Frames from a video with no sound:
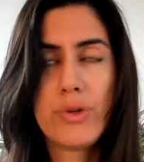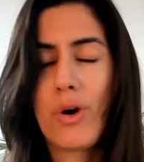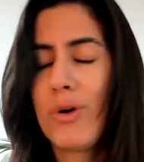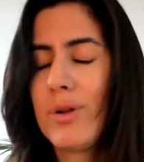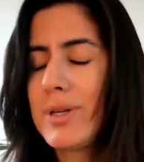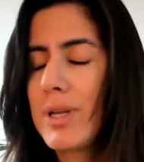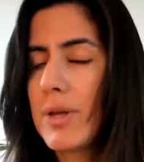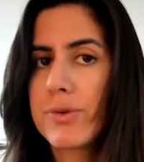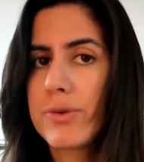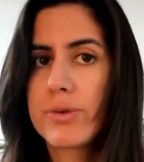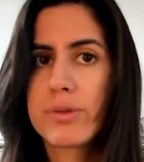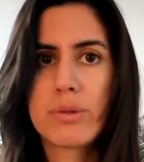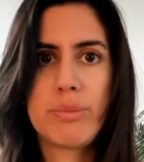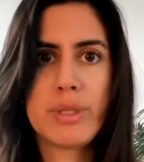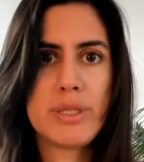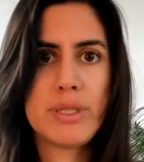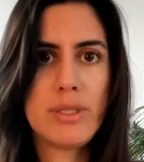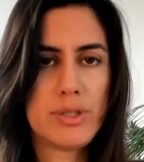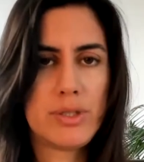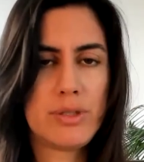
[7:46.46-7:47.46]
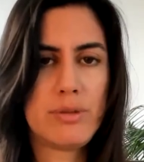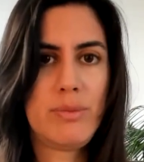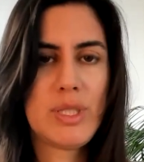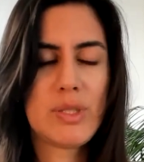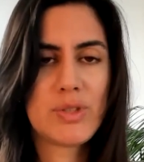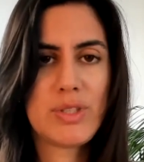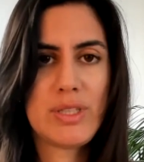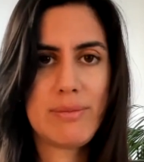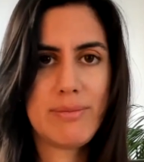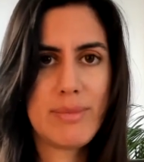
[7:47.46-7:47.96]
only through repetition,
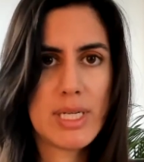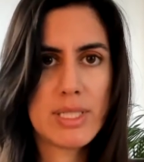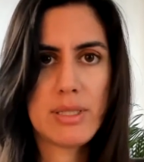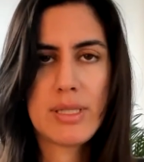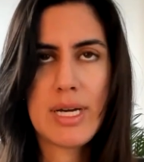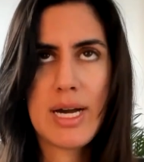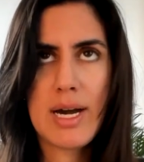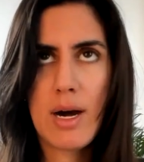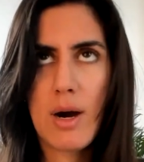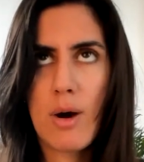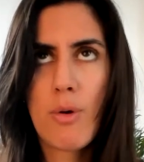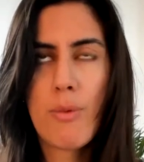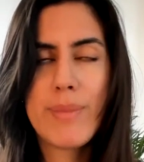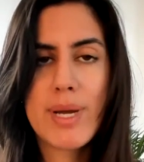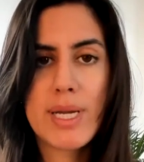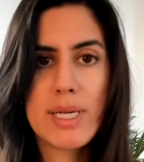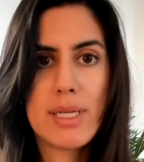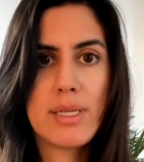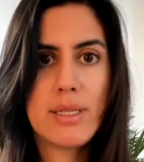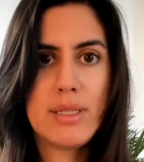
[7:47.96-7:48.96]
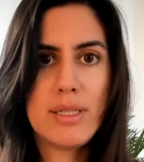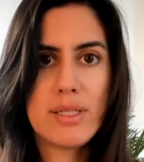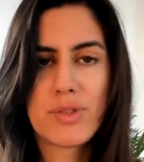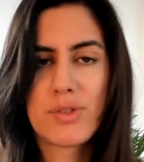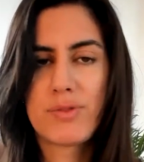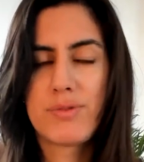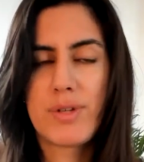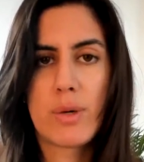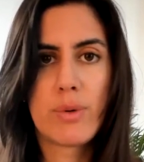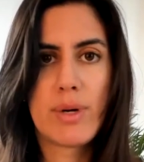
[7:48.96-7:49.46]
because imagine how many years
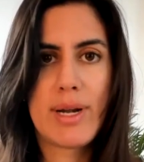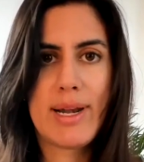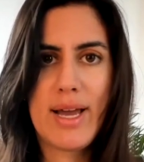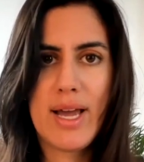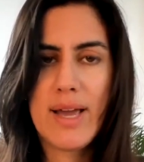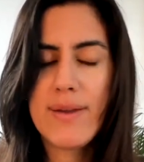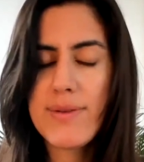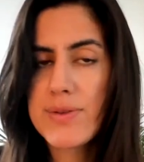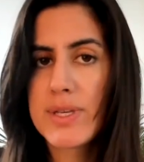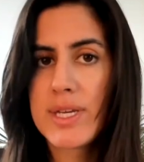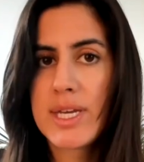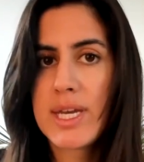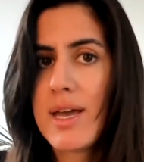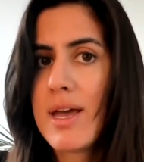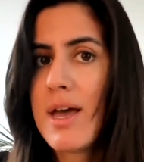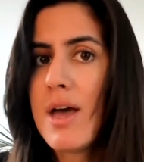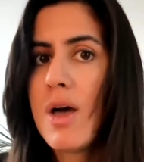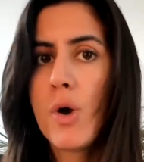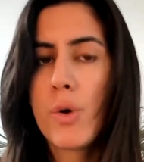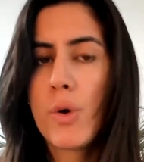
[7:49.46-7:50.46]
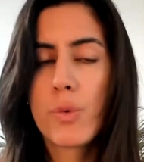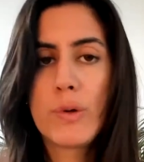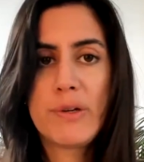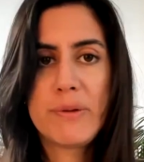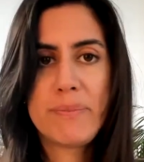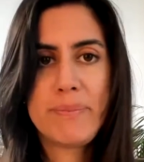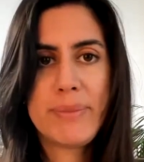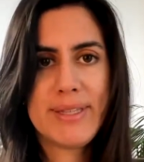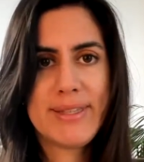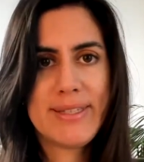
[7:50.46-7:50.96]
of our lives we
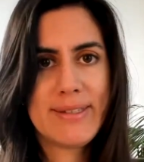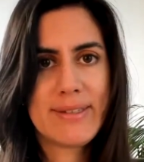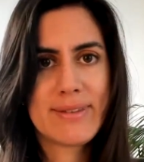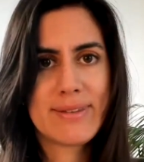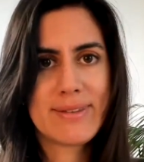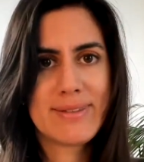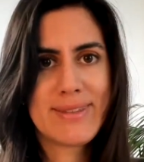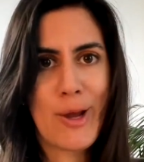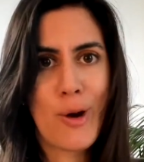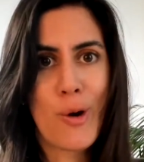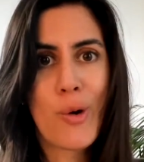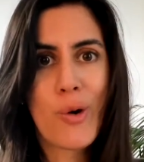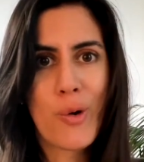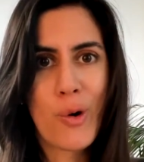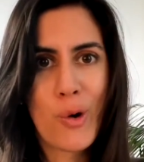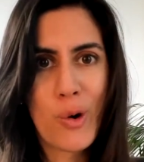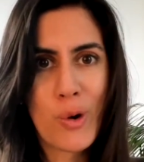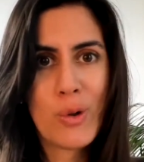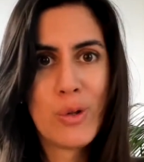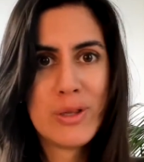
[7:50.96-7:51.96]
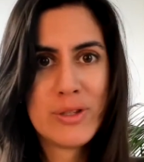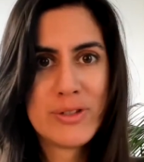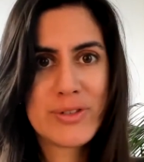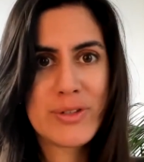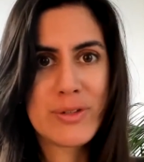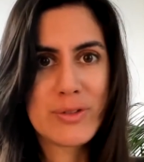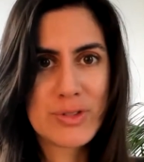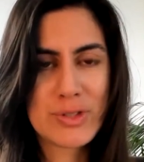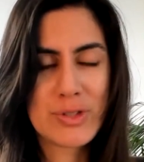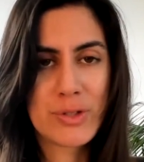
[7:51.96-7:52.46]
repeated the old
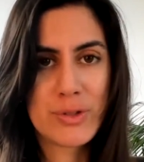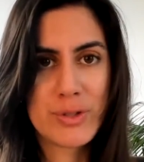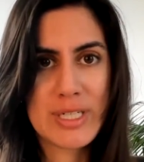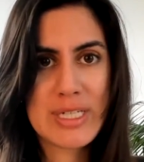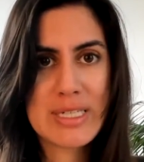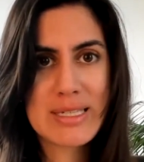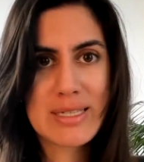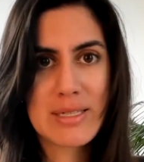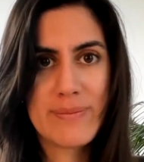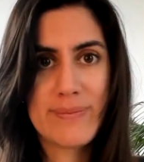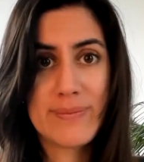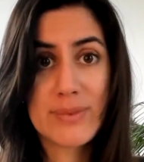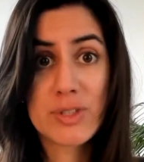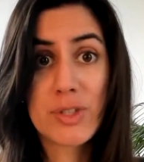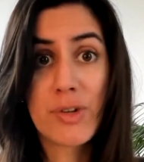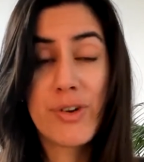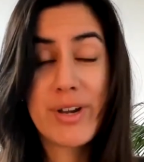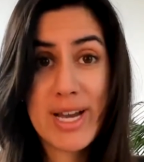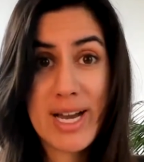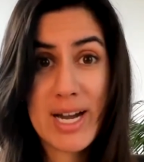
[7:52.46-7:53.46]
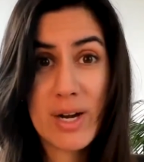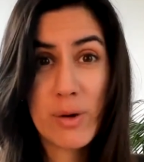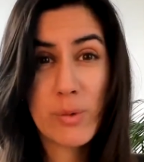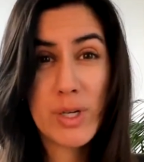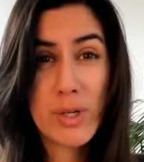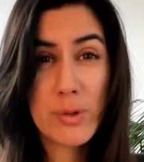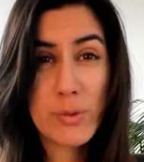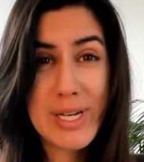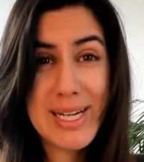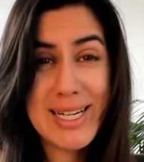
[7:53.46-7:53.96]
stories. So now
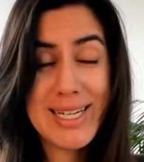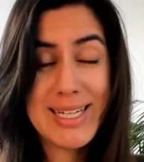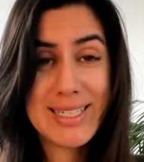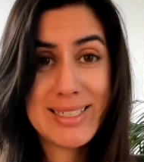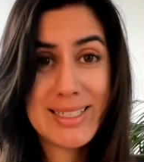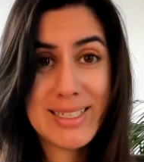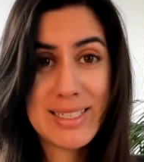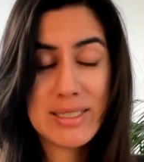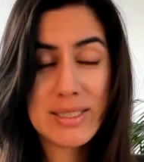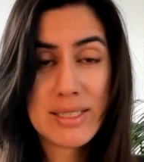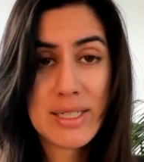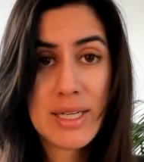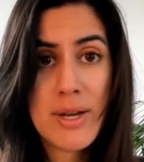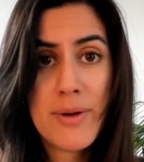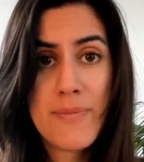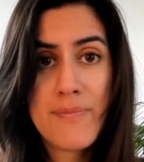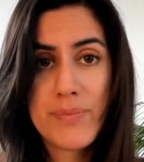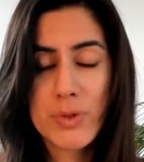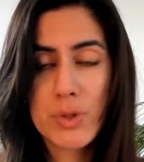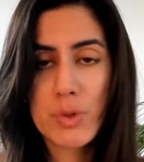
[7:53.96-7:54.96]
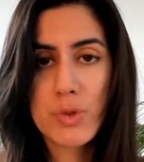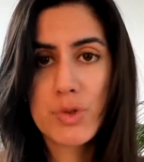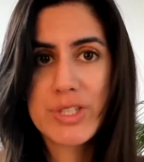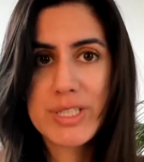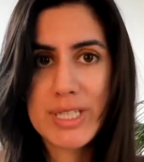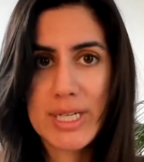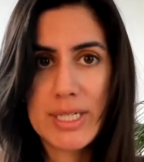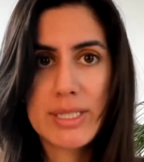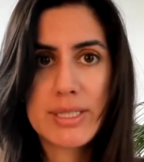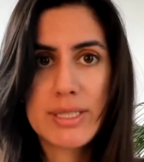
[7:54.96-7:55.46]
we really need to
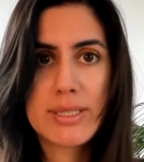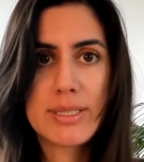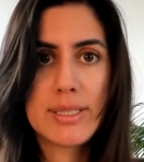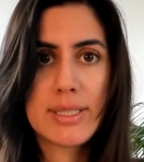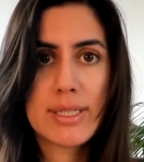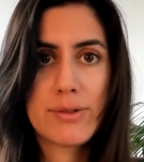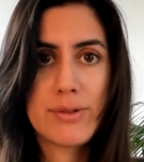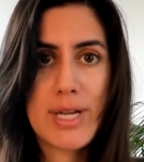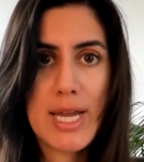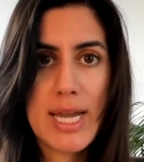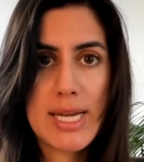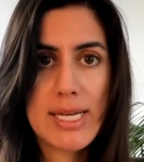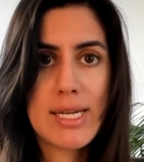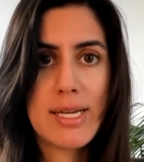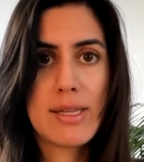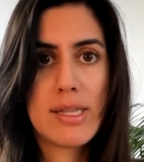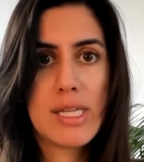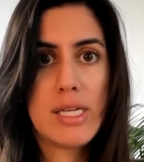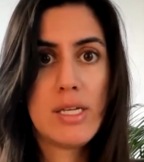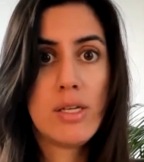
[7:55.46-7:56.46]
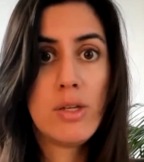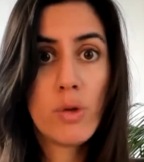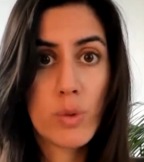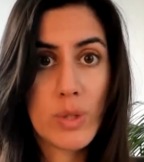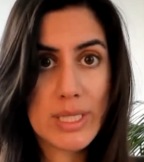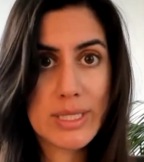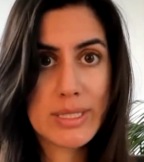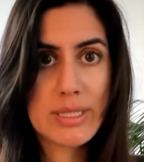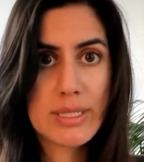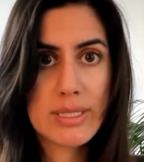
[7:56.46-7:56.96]
start creating the new
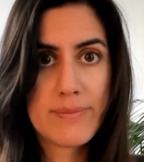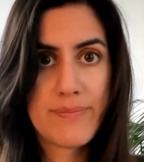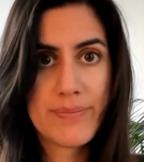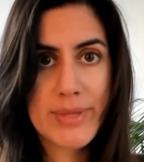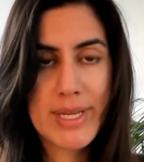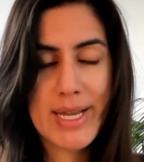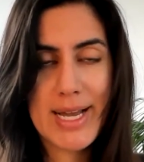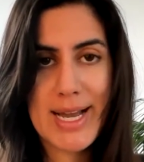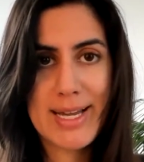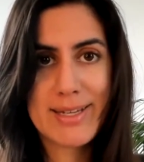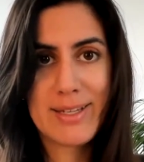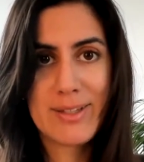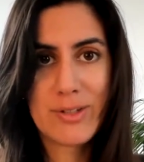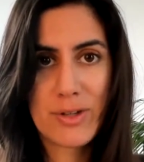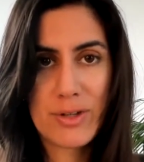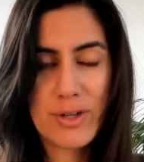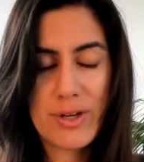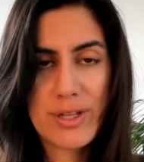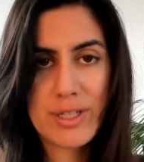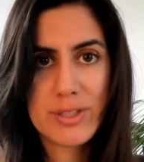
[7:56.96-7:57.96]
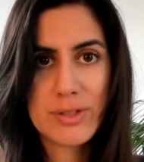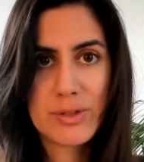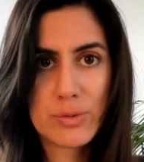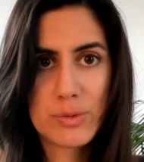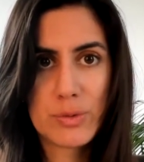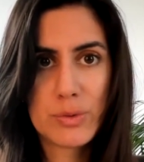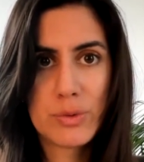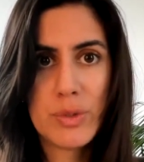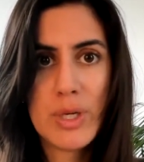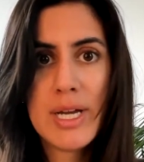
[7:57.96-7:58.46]
ones. And in order
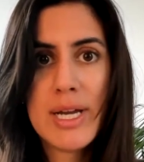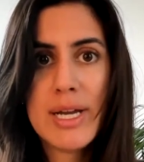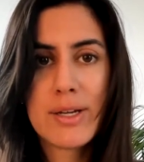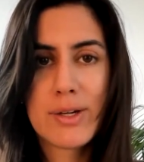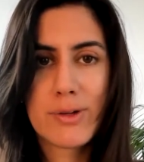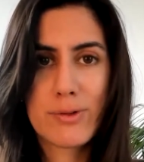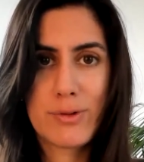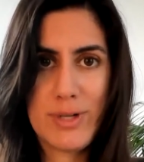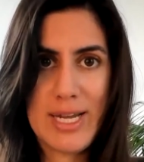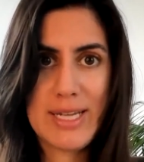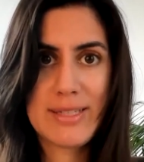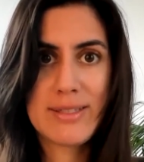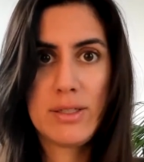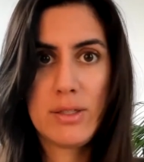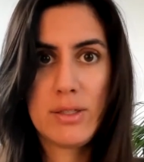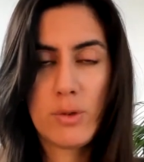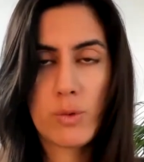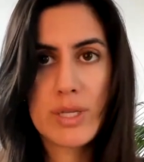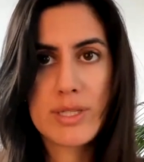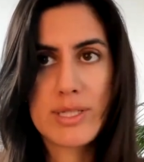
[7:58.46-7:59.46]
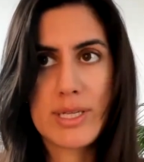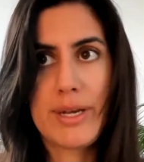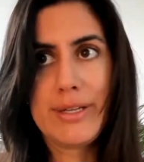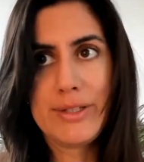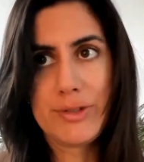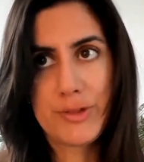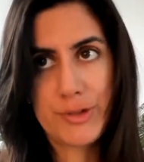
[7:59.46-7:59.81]
to create the new ones and